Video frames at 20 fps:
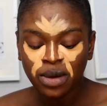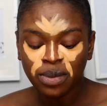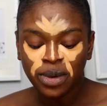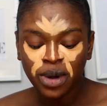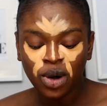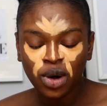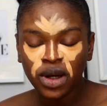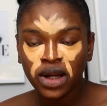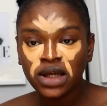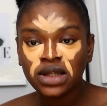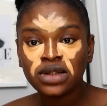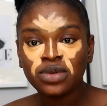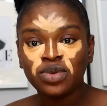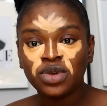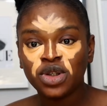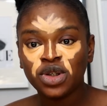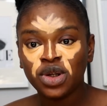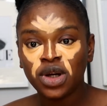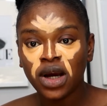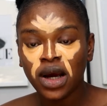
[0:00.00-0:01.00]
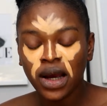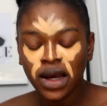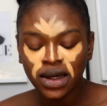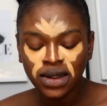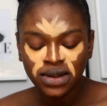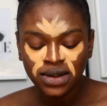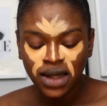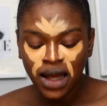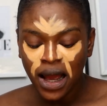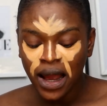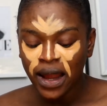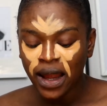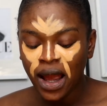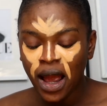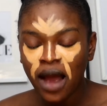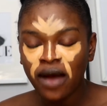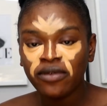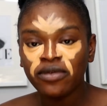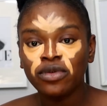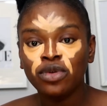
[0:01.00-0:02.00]
I'll be honest with you guys, I
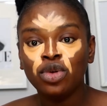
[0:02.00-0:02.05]
have